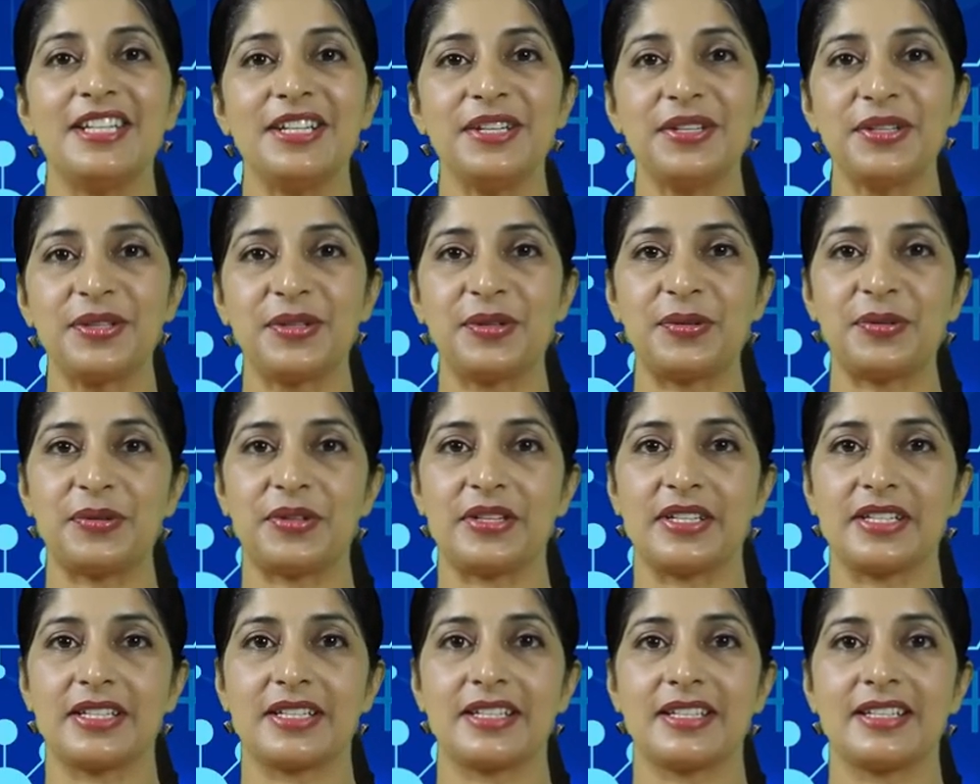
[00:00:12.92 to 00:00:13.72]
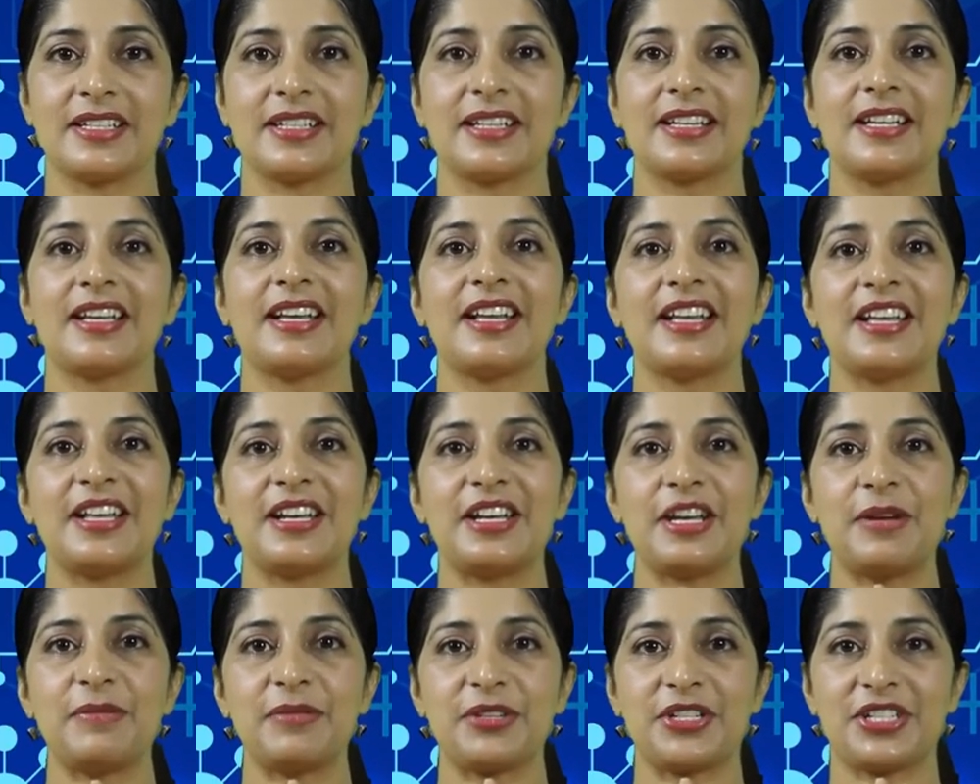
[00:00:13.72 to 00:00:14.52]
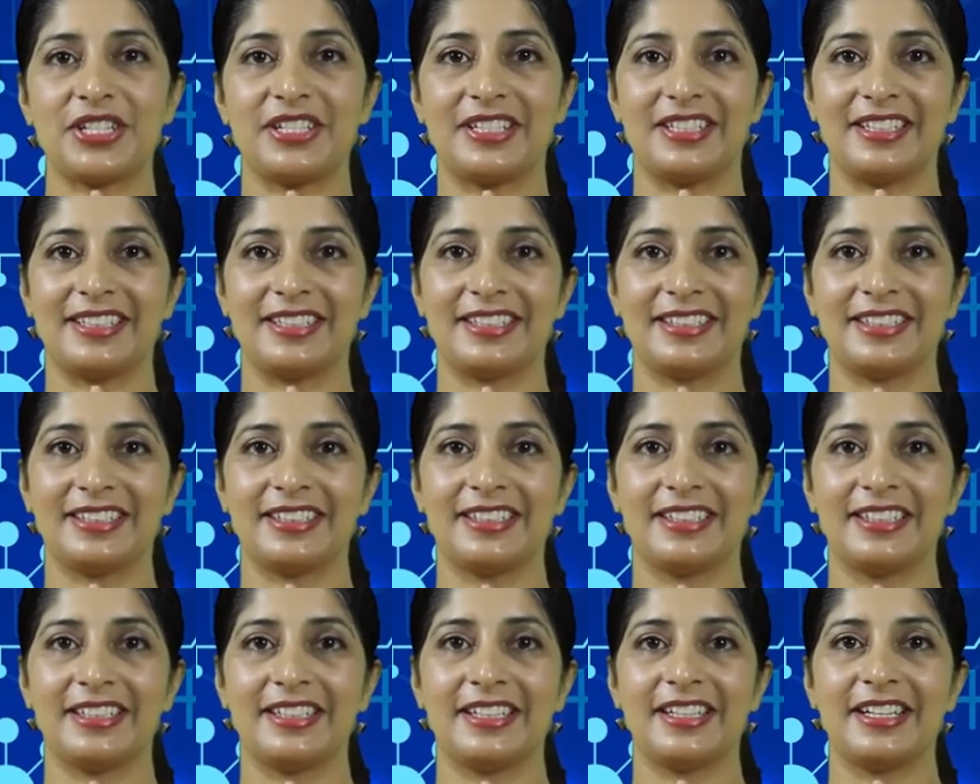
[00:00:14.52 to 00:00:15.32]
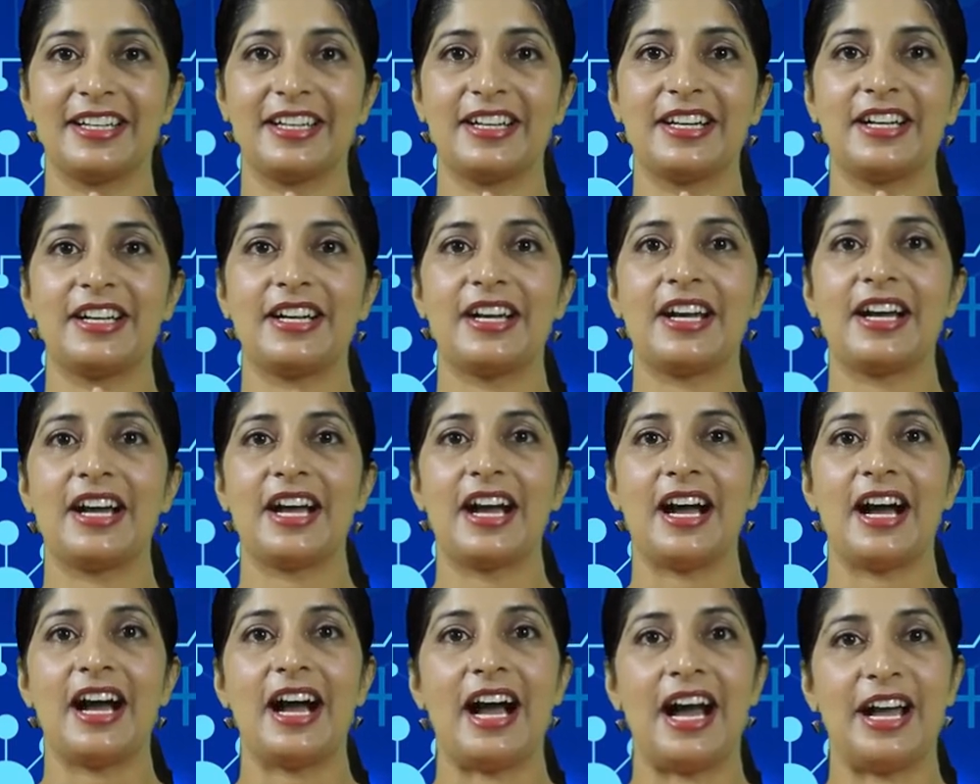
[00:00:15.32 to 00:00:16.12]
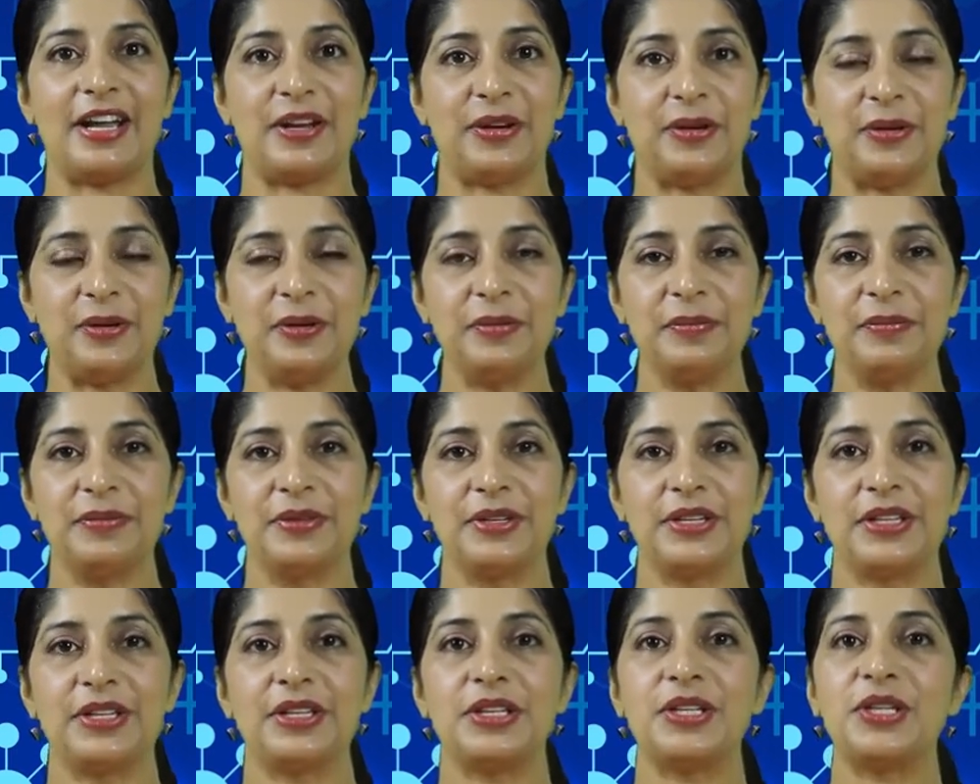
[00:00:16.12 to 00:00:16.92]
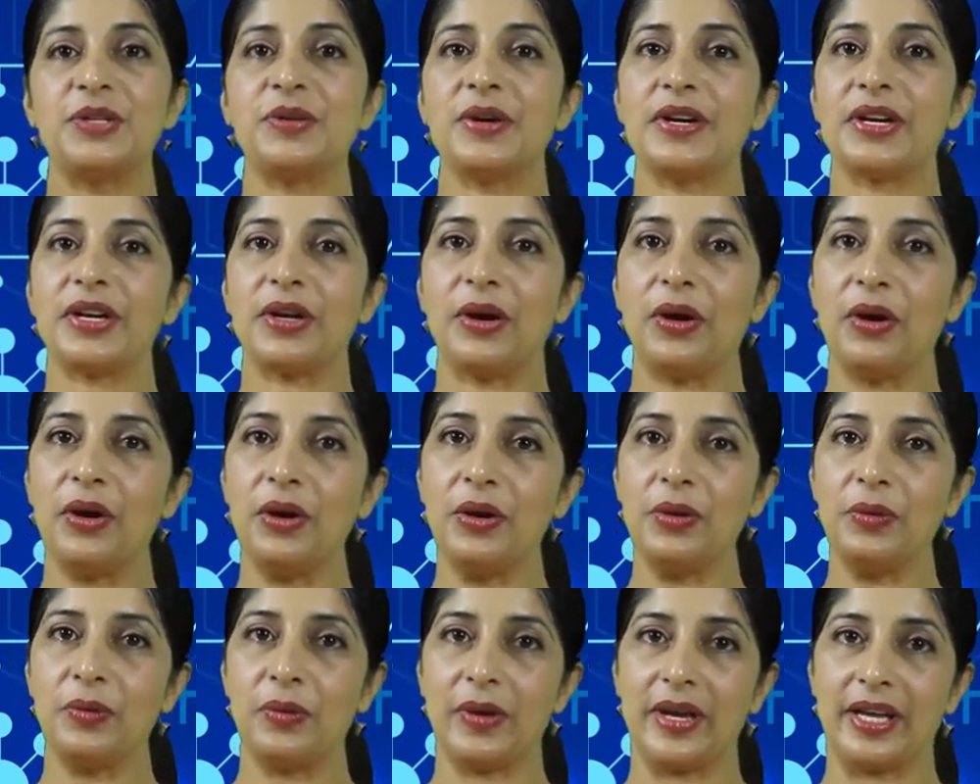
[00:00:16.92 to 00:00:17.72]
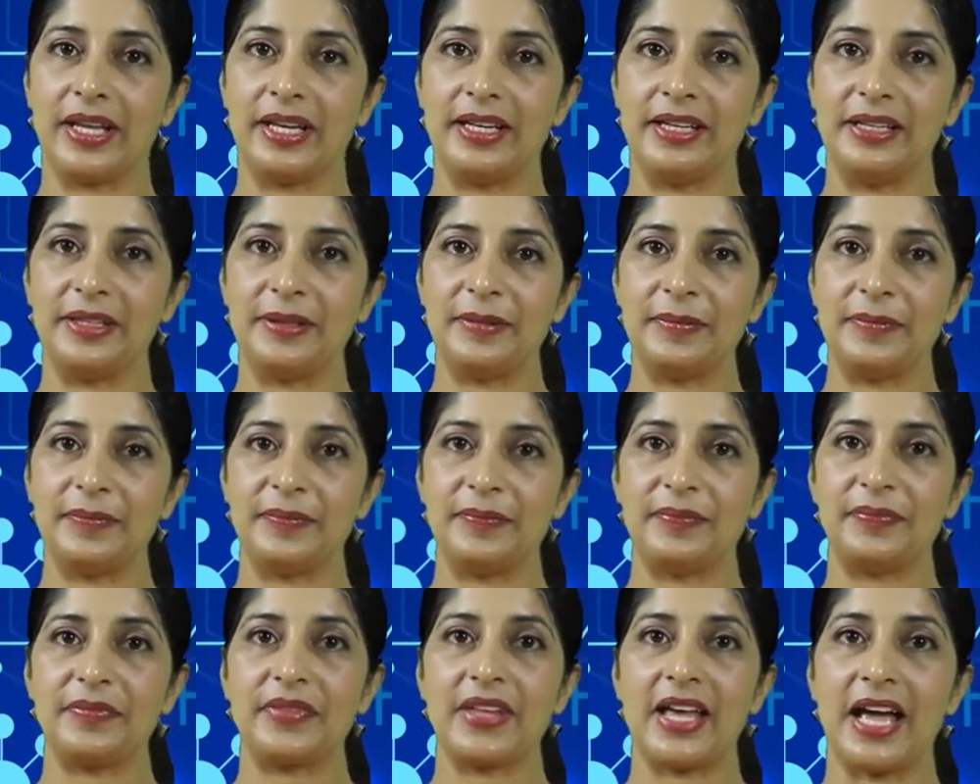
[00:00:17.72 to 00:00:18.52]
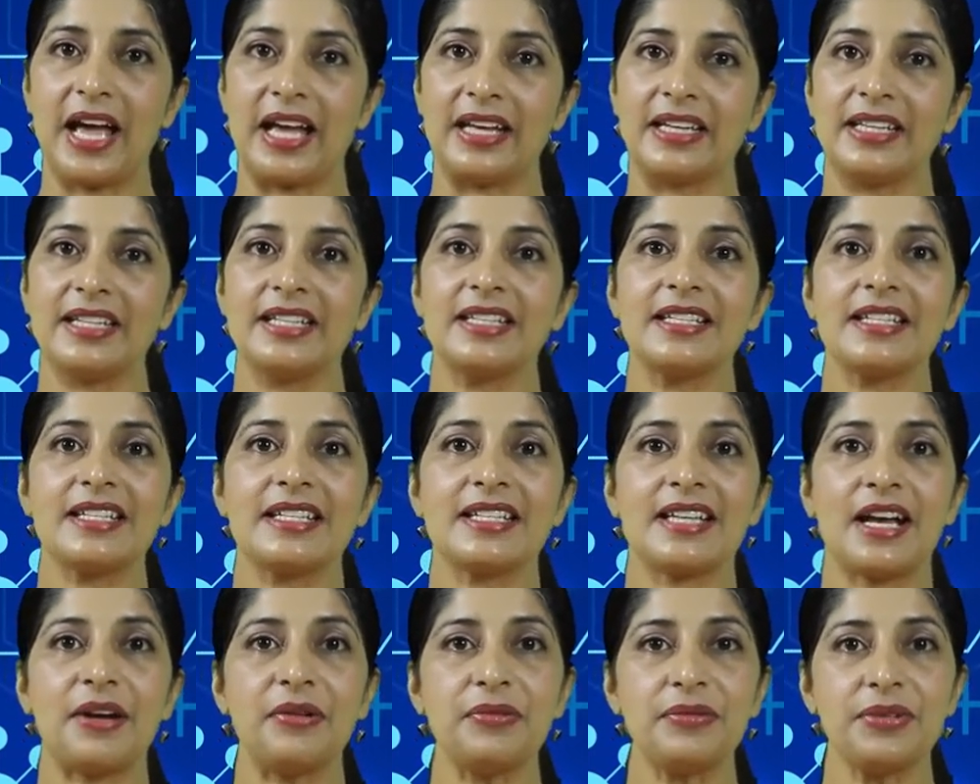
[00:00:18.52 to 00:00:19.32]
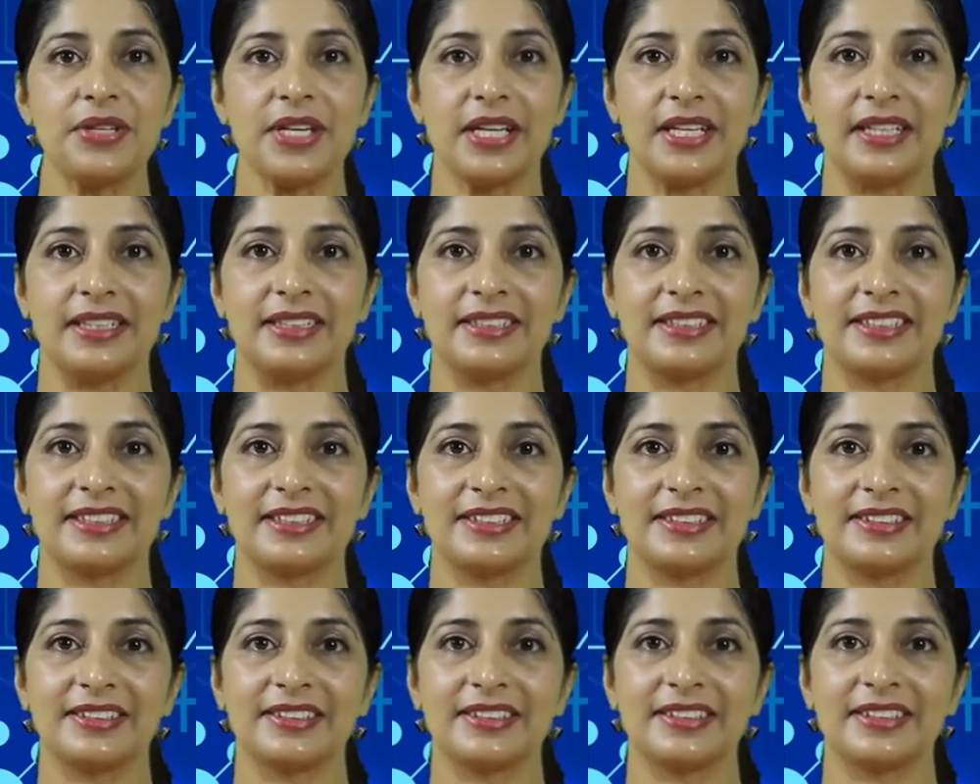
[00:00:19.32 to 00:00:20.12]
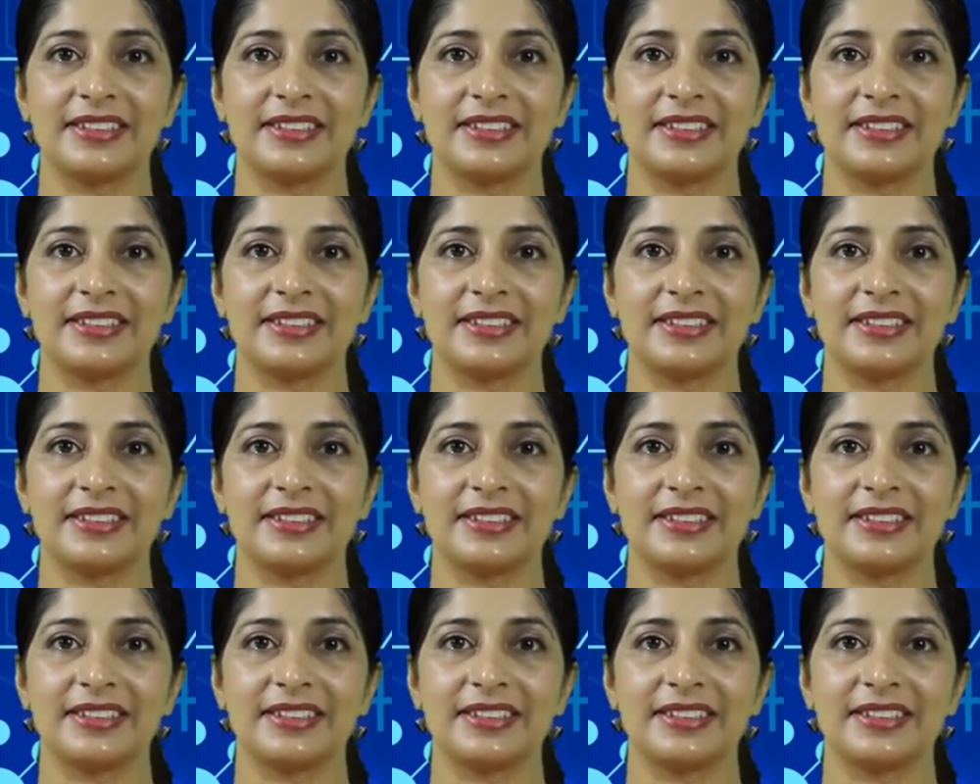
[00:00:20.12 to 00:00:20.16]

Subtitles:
dear students, Namaskar. I hope you are all well and in sound health.